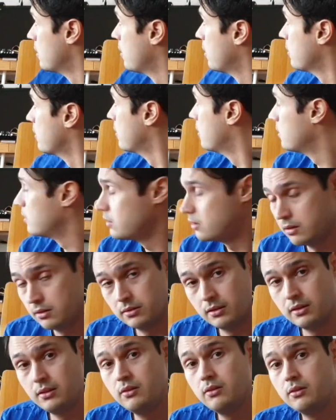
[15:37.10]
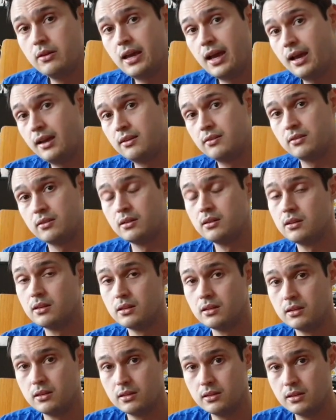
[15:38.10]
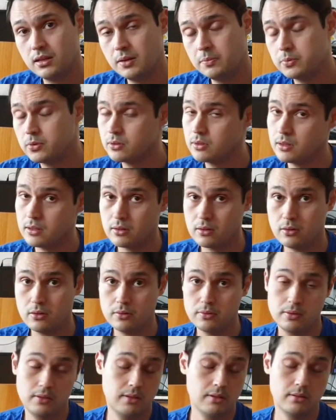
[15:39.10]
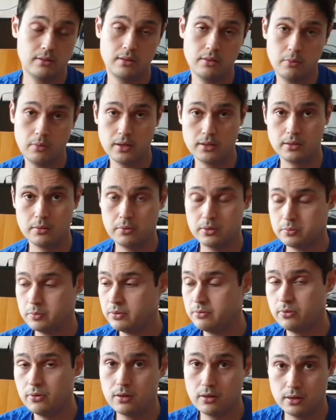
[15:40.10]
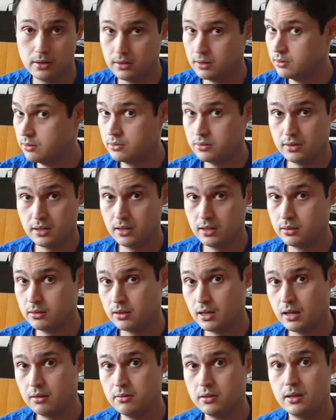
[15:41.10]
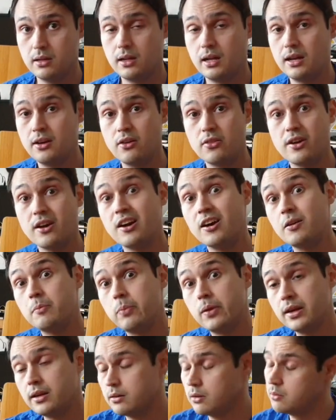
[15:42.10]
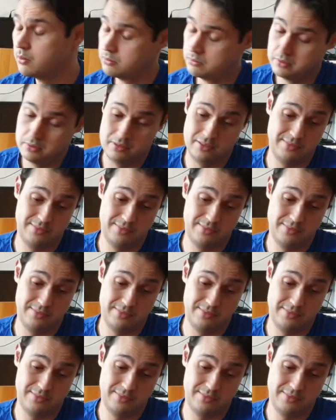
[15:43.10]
Or the new guys in Gibson, or the one that was before. You just need to have another airplane.